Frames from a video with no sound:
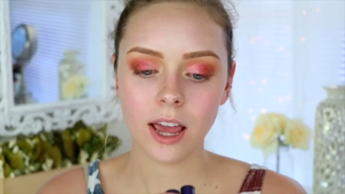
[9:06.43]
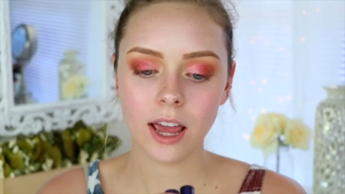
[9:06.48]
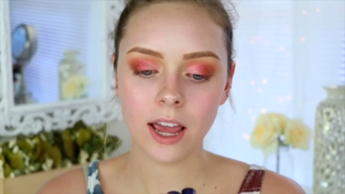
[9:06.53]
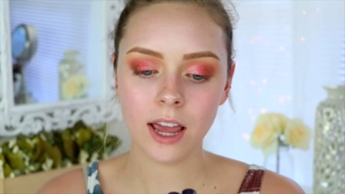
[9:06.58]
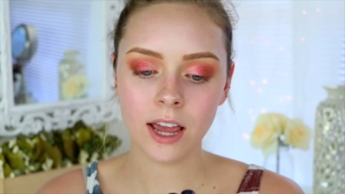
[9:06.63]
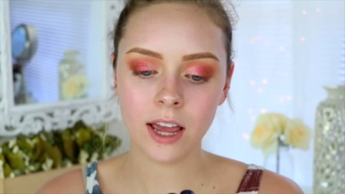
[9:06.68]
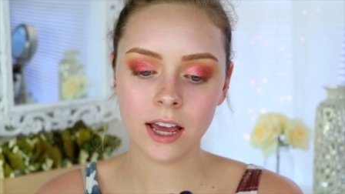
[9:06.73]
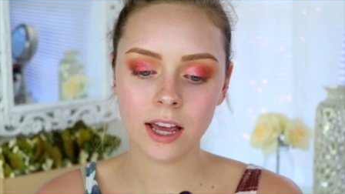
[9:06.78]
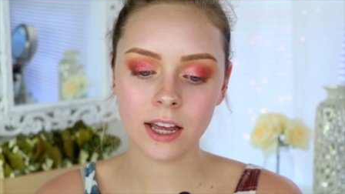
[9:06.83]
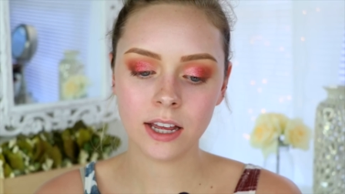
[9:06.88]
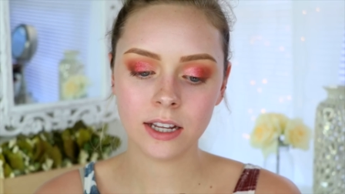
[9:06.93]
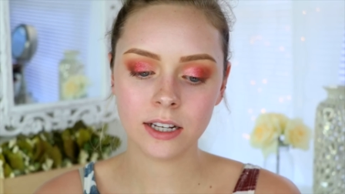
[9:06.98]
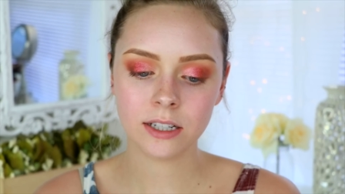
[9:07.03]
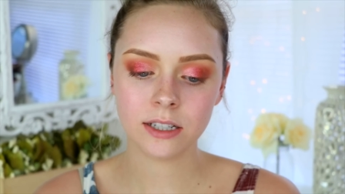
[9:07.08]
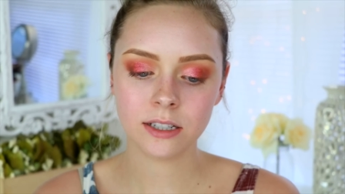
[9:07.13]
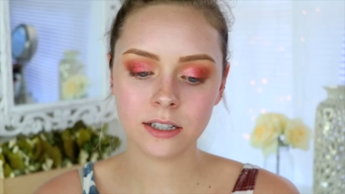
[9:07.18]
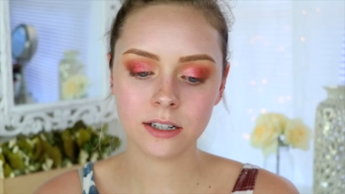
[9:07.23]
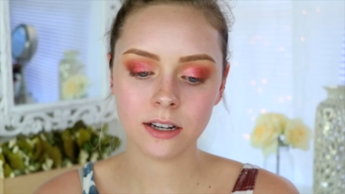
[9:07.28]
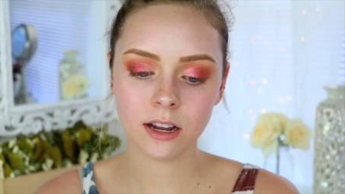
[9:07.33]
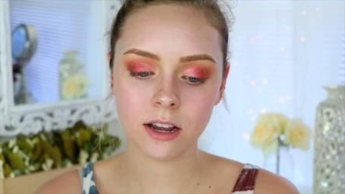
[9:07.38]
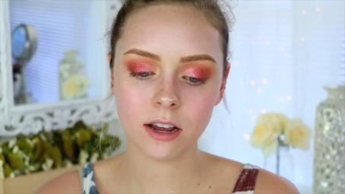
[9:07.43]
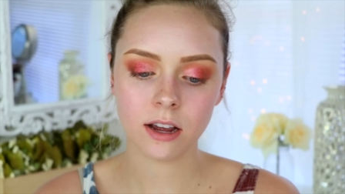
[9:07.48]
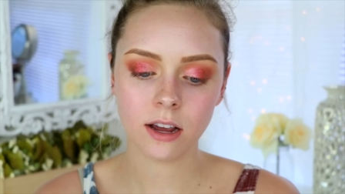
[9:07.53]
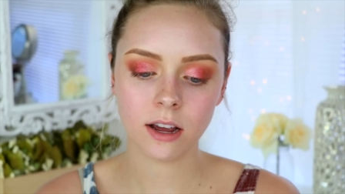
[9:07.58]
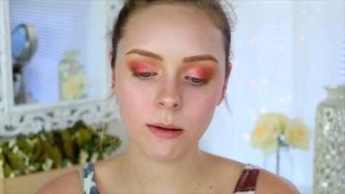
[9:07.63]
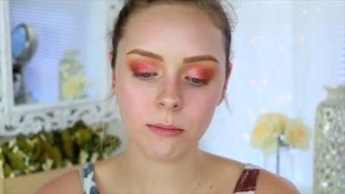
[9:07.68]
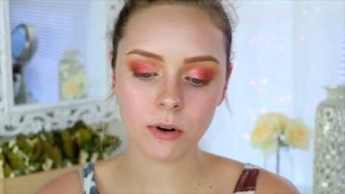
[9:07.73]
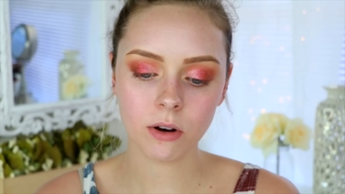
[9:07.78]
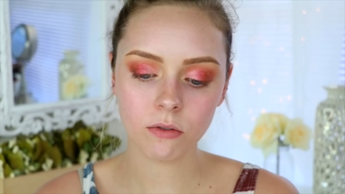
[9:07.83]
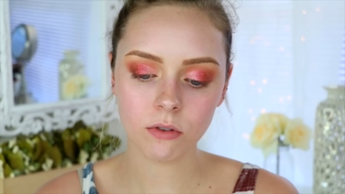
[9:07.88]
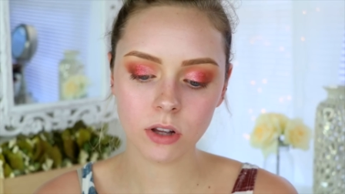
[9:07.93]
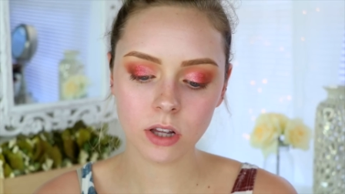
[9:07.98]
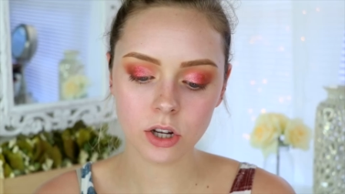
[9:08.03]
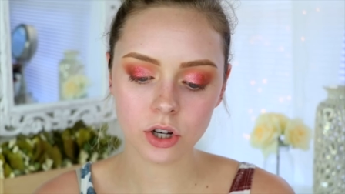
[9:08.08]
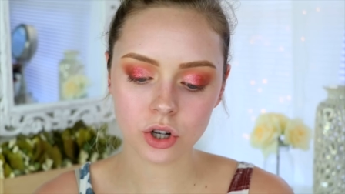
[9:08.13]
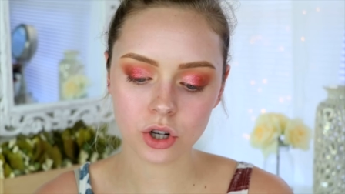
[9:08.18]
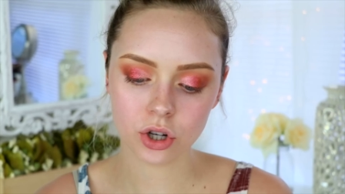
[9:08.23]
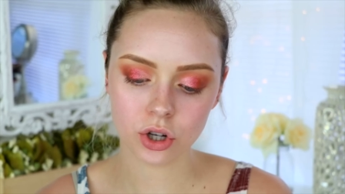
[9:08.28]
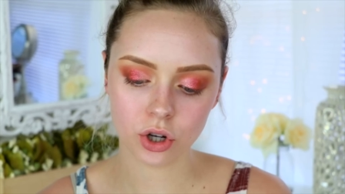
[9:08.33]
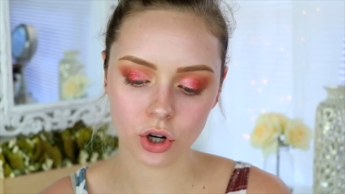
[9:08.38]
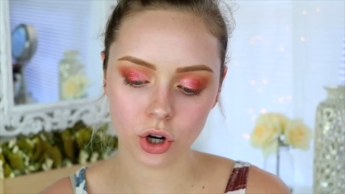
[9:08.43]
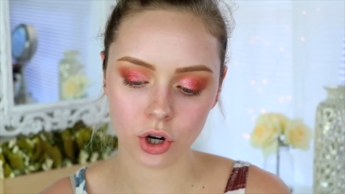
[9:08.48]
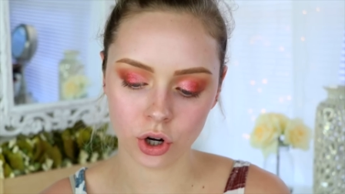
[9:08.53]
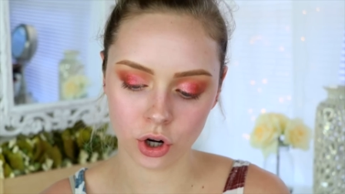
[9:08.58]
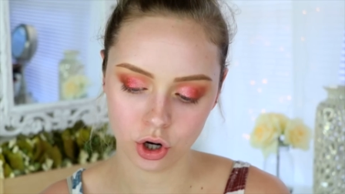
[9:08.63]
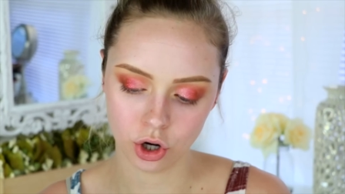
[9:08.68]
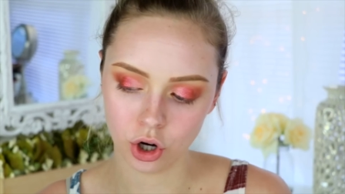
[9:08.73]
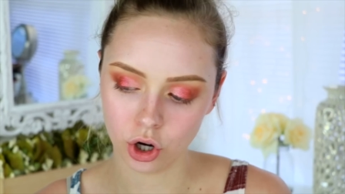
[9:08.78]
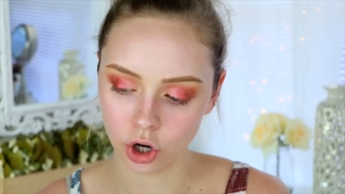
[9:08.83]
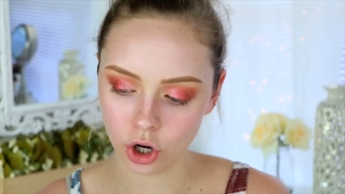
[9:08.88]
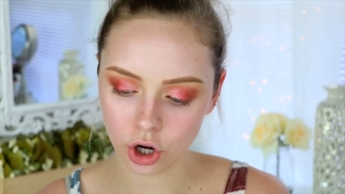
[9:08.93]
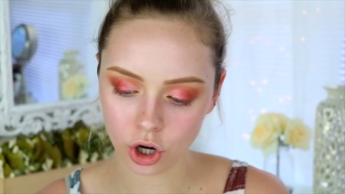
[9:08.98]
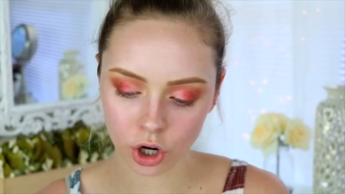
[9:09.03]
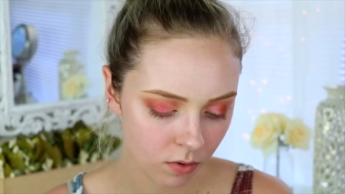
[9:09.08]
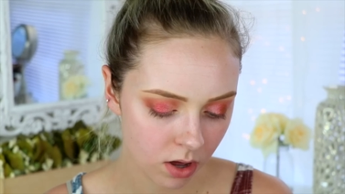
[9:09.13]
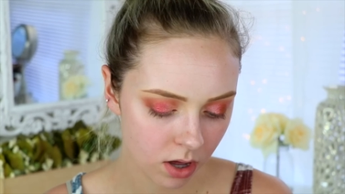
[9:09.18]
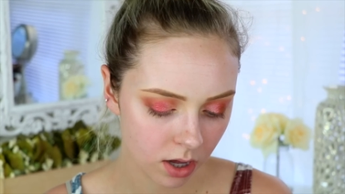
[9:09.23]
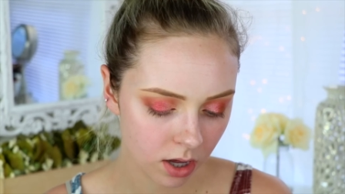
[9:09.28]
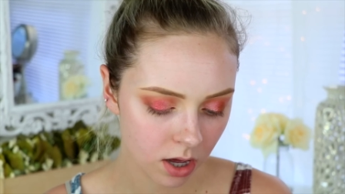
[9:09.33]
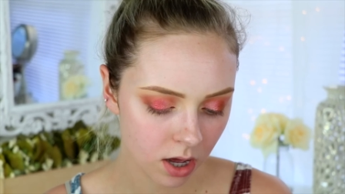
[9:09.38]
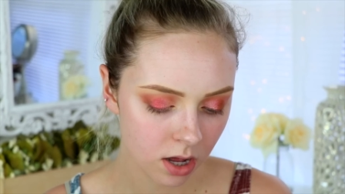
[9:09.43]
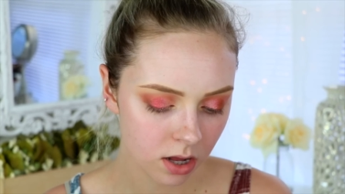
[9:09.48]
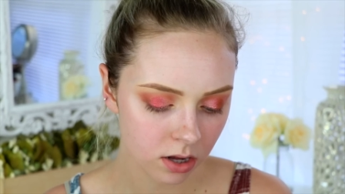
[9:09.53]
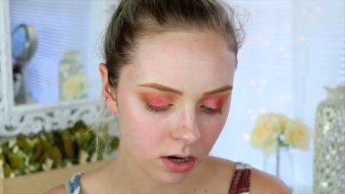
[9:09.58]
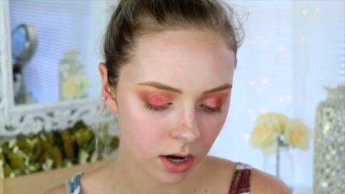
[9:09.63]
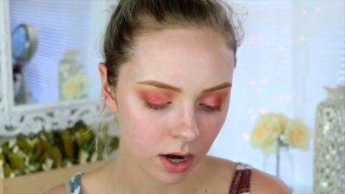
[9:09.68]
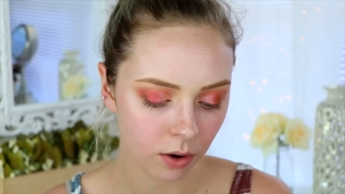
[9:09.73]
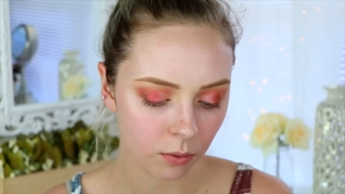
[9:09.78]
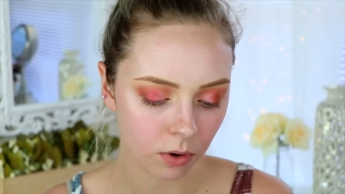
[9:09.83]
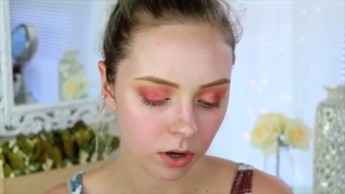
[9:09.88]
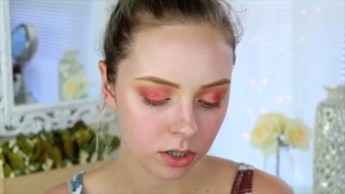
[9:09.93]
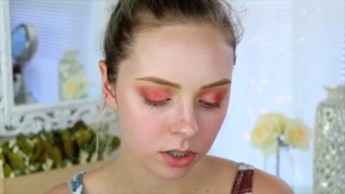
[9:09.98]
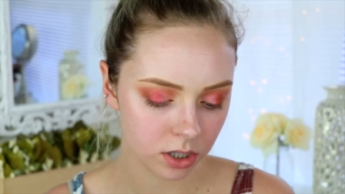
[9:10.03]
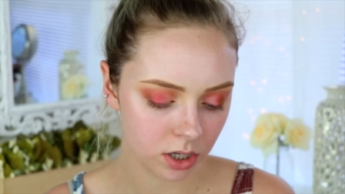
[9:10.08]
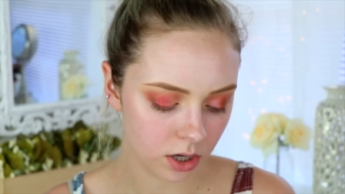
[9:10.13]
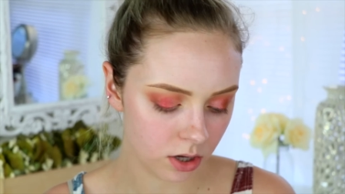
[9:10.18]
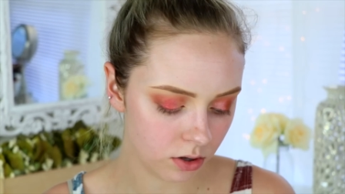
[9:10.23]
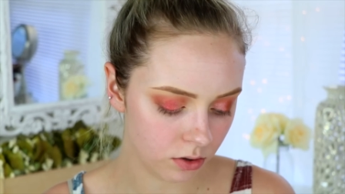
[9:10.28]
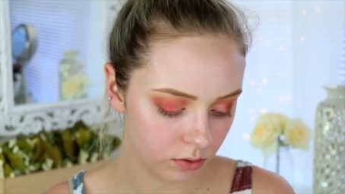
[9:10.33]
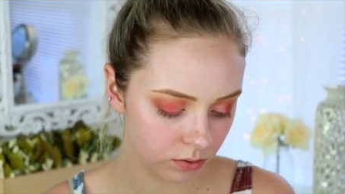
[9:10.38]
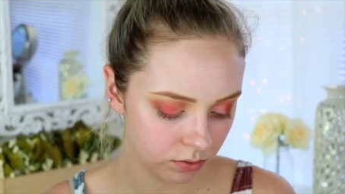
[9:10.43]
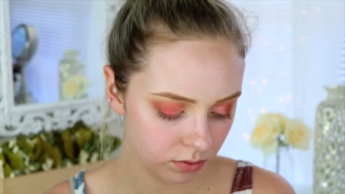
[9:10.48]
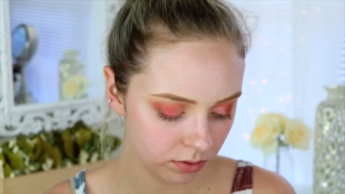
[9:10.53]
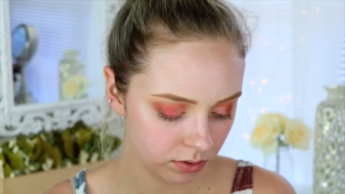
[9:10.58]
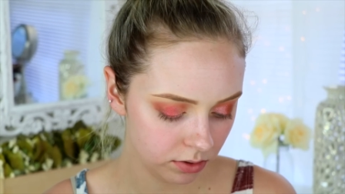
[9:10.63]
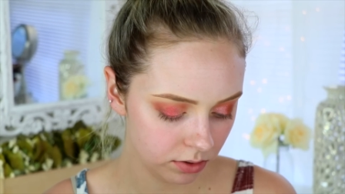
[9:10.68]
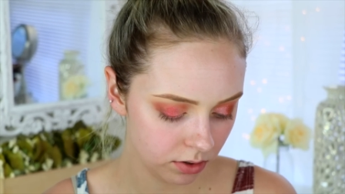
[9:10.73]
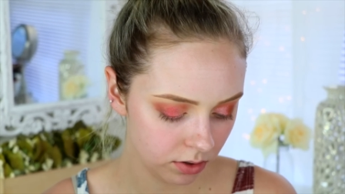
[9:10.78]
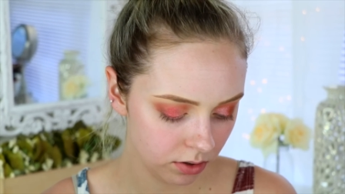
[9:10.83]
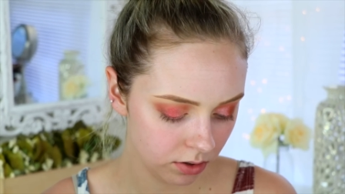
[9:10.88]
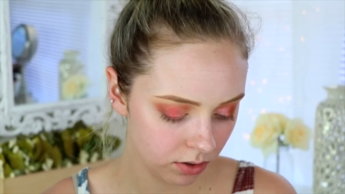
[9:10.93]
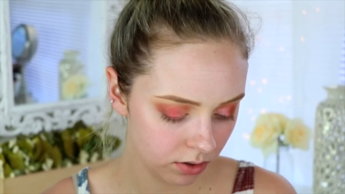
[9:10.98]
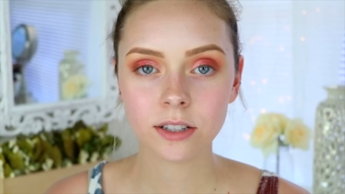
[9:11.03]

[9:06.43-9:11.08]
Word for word: and I'm not really sure what color I want to use.